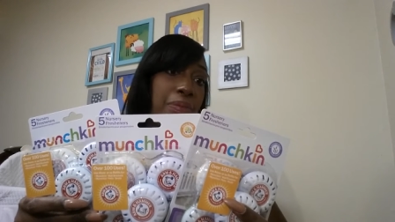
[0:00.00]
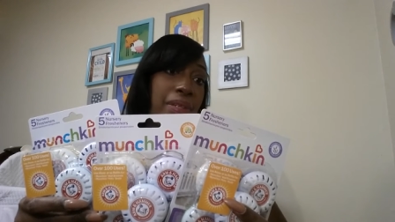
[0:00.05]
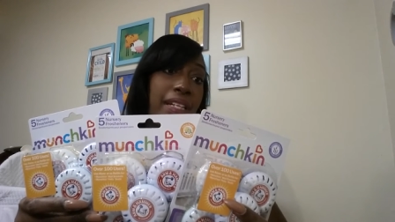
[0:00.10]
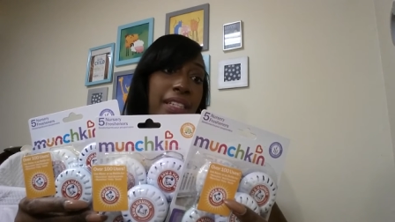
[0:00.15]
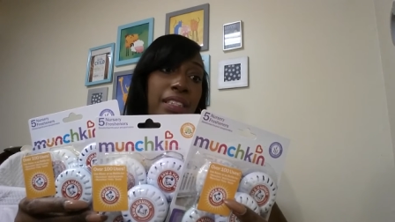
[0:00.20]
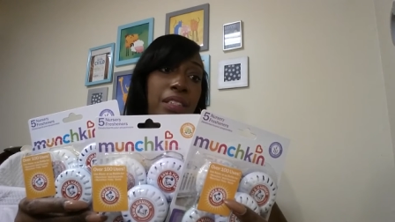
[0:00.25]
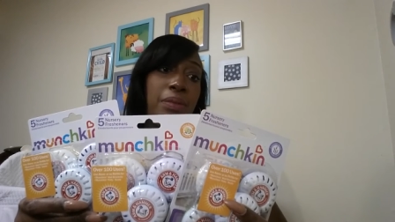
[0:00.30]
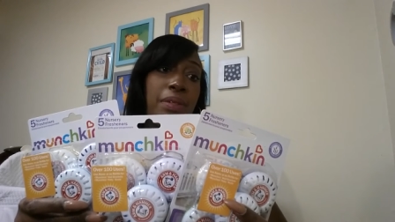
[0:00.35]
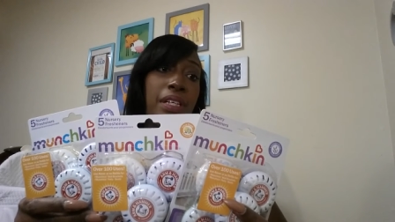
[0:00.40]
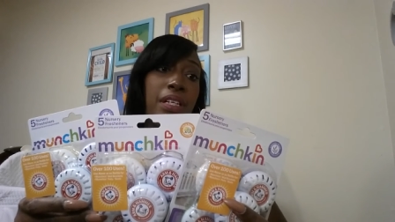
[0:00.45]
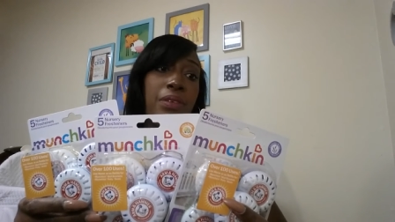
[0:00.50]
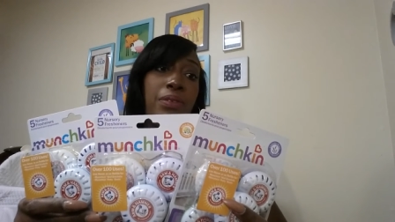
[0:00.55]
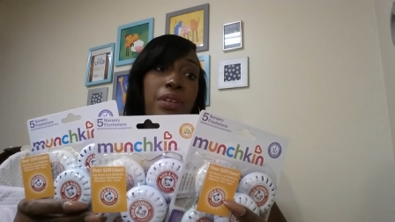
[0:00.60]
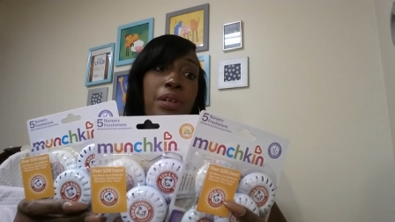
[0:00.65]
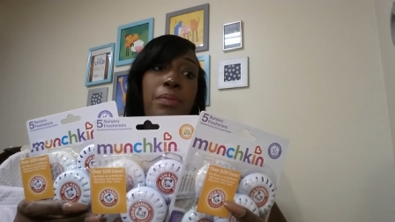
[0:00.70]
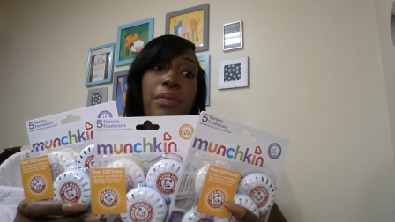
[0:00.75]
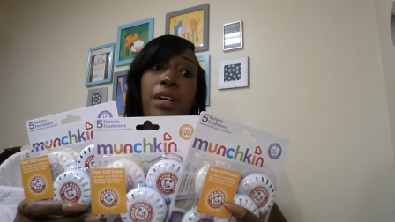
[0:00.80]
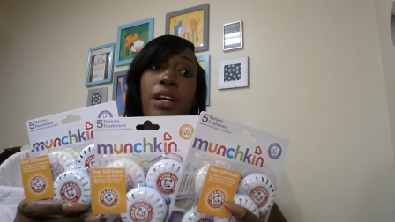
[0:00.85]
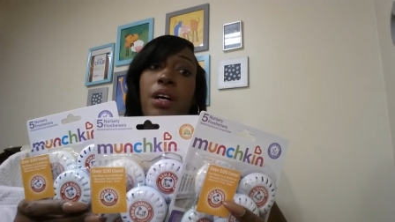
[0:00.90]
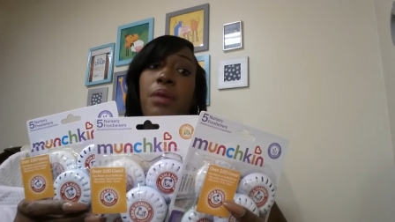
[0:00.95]
Place them
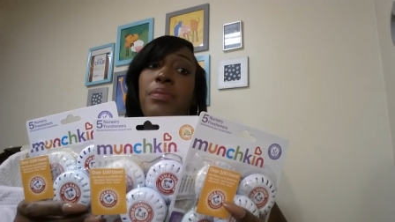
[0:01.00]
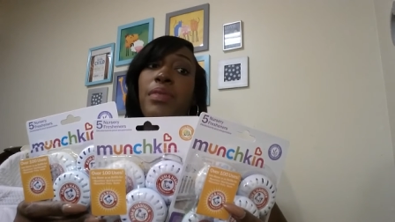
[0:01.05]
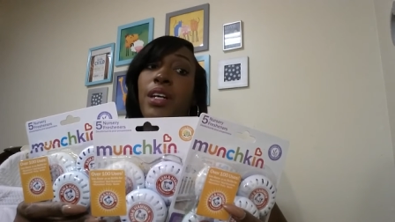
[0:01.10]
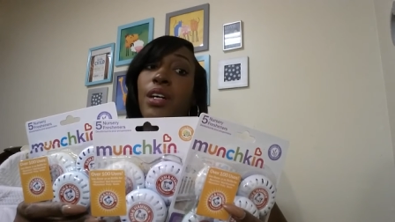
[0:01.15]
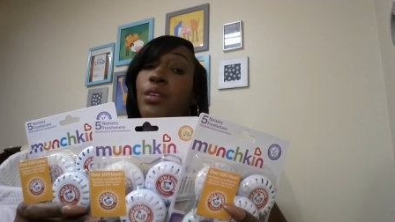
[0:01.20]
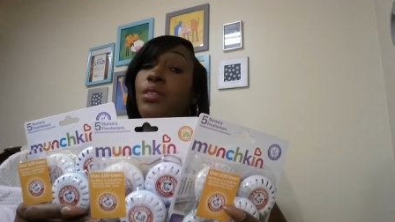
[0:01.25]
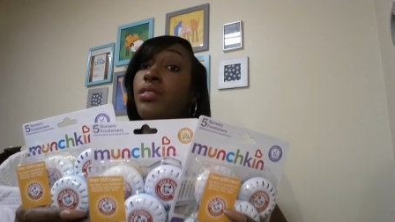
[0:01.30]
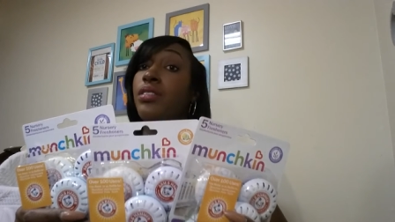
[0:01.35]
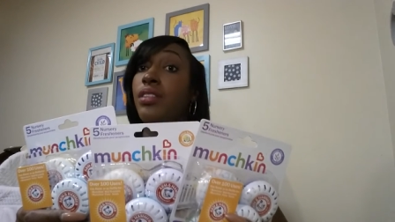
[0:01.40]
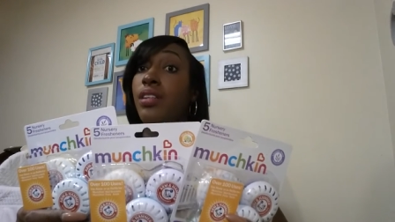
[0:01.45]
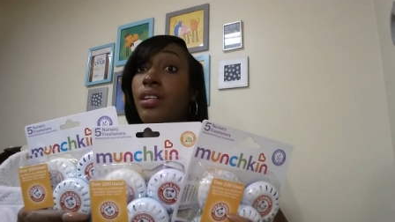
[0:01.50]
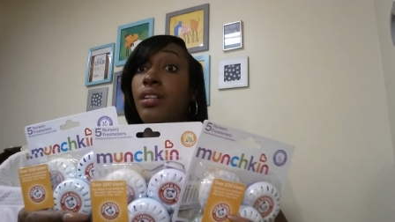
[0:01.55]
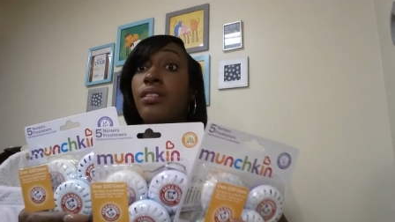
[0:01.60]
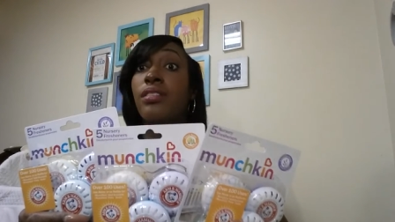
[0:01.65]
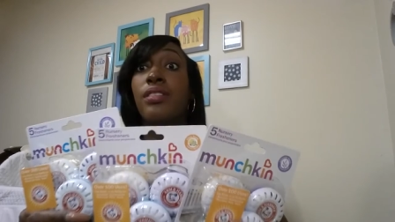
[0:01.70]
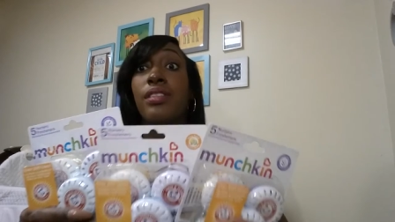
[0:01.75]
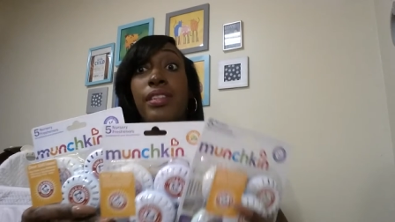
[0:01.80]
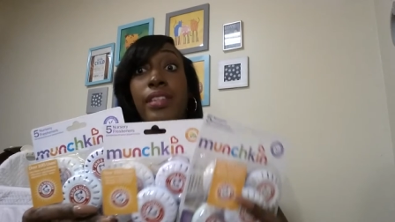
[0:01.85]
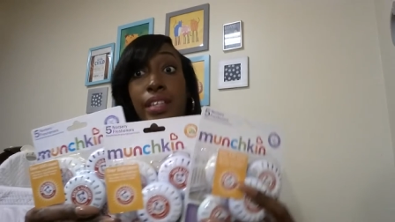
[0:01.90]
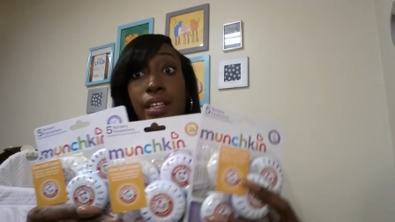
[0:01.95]
anywhere mom knows
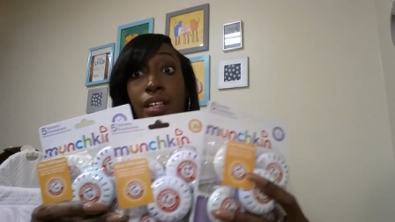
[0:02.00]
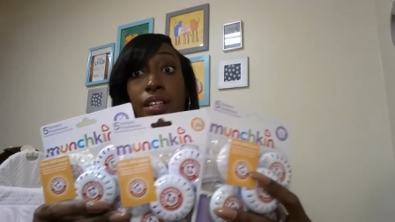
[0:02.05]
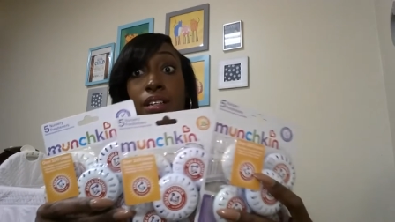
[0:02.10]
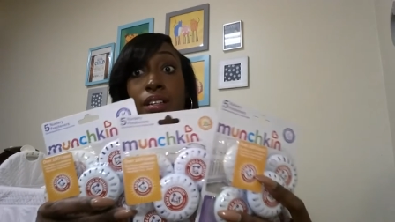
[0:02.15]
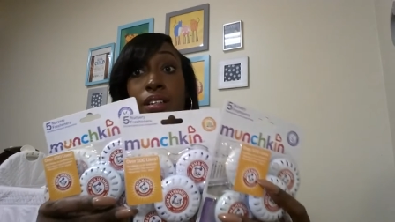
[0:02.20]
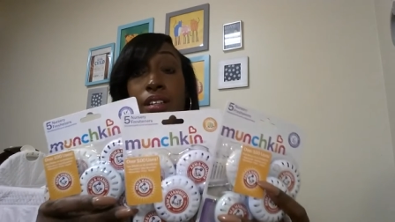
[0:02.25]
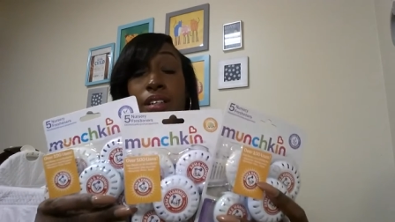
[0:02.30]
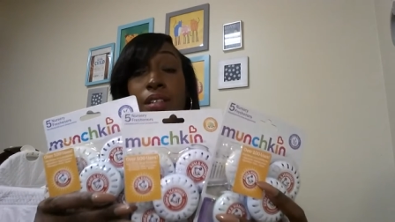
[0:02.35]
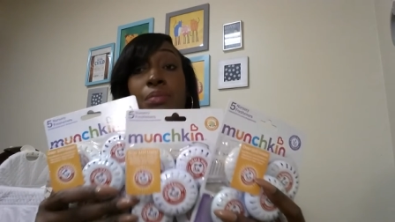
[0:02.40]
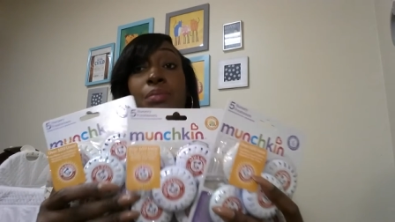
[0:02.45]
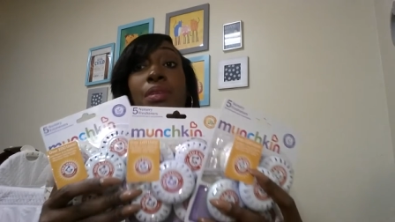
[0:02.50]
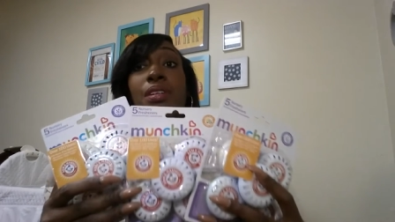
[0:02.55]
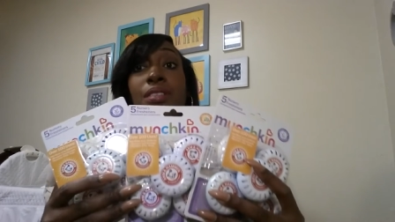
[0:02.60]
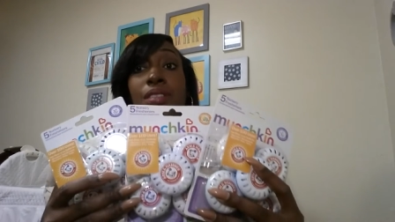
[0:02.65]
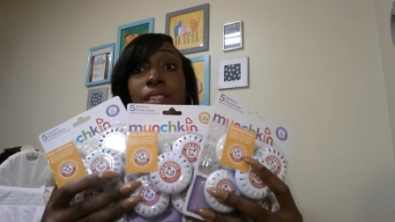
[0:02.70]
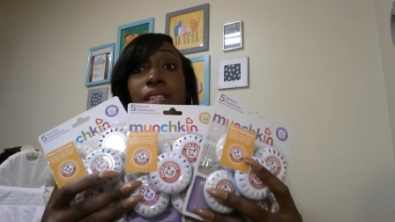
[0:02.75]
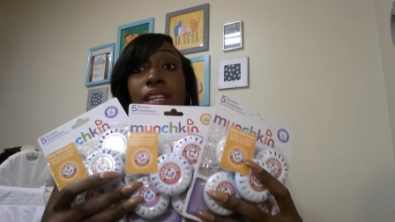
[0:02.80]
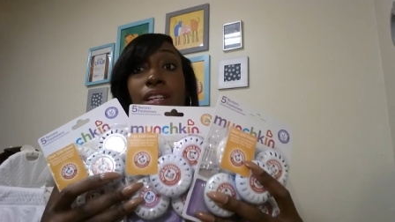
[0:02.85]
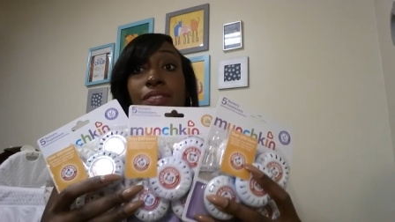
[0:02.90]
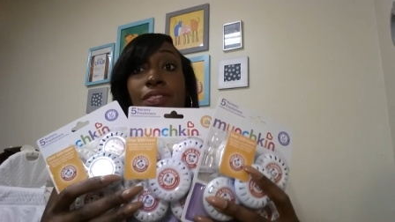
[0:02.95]
goes. Yeah,
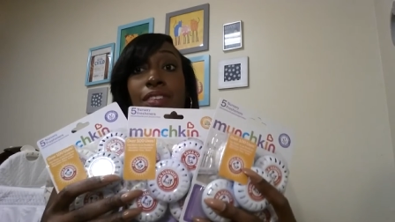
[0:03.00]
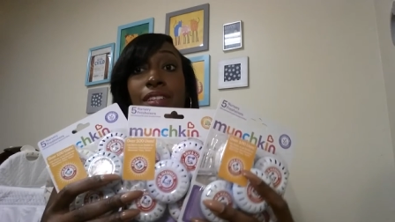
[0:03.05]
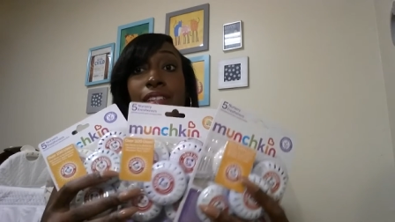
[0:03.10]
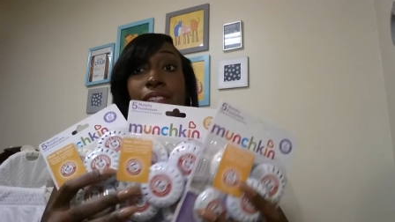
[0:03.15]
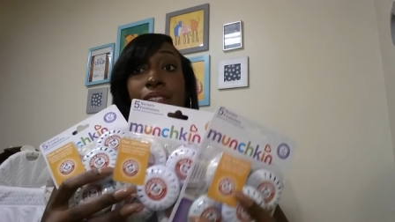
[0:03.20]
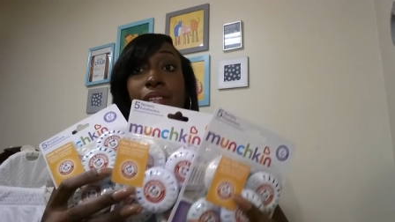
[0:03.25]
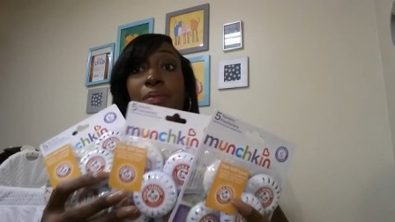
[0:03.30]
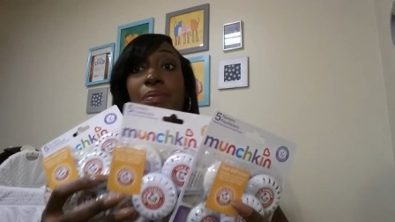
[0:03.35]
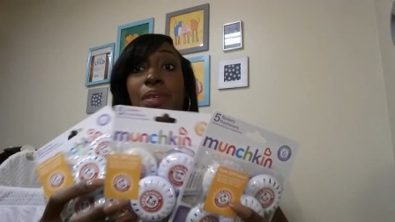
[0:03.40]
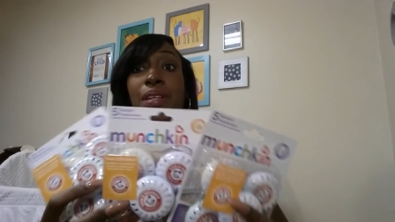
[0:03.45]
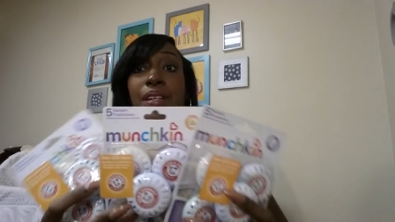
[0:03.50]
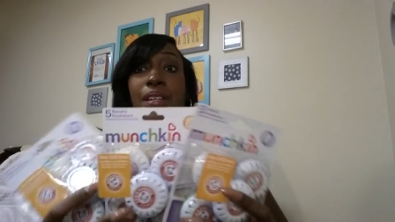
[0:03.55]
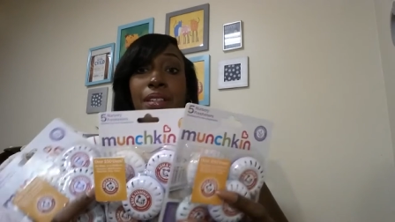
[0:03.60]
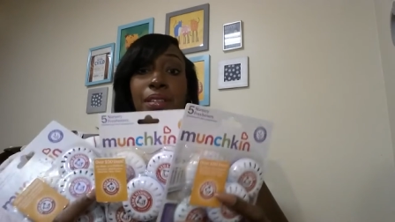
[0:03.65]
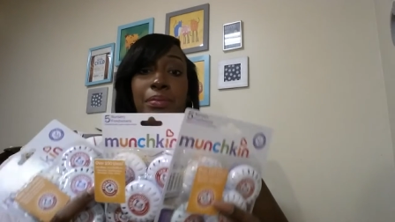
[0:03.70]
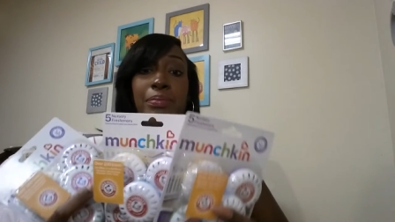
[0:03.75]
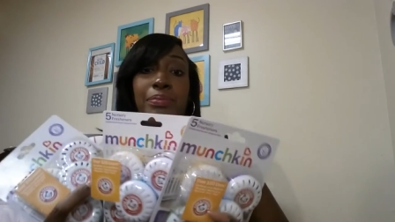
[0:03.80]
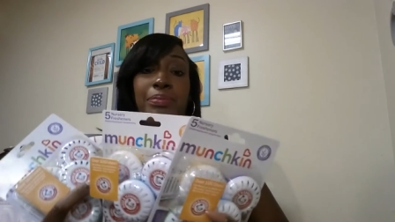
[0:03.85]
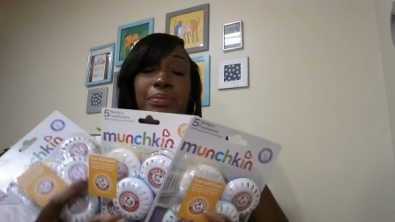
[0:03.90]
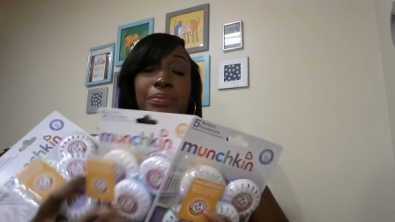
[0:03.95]
most definitely. But
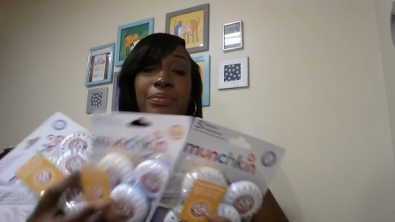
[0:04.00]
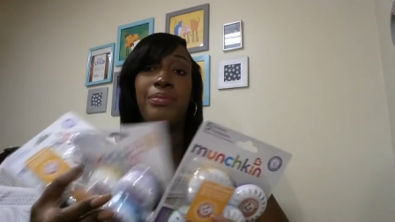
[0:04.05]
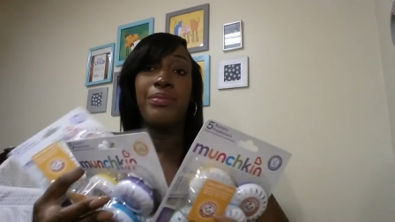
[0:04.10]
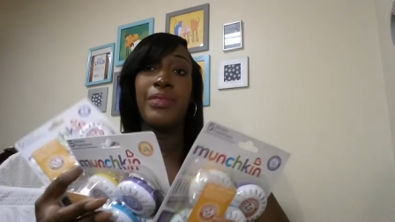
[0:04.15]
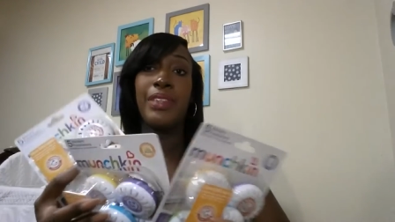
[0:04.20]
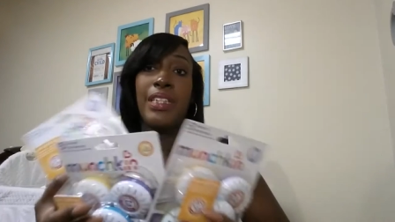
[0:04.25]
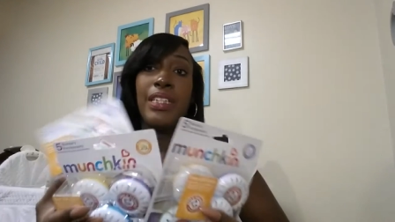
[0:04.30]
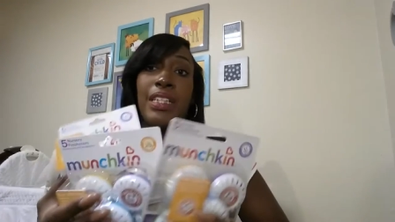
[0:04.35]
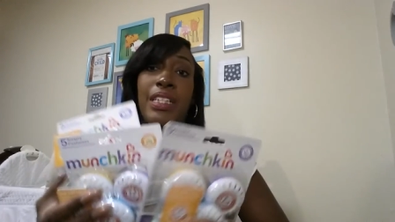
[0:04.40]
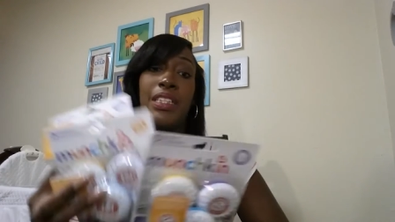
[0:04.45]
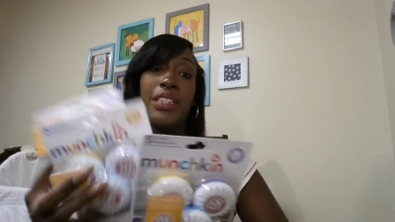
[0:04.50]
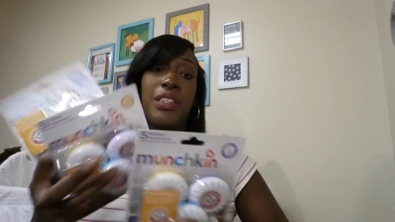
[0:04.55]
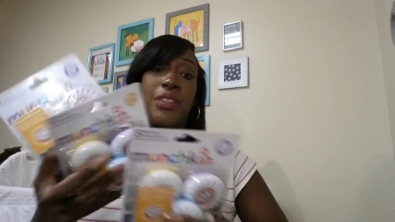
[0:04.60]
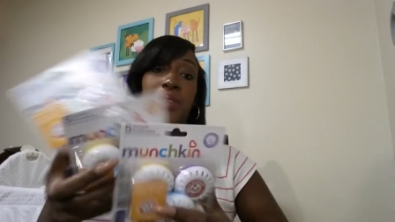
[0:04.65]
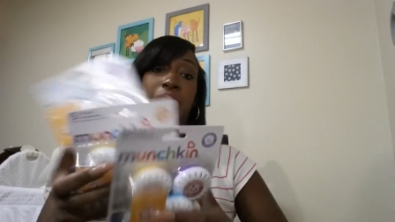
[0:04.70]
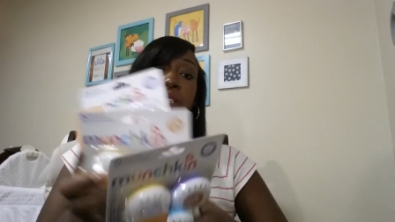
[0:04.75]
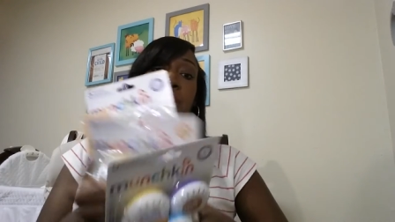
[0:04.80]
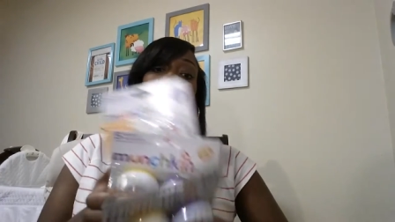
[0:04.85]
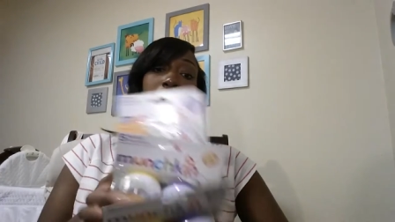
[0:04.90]
um, three of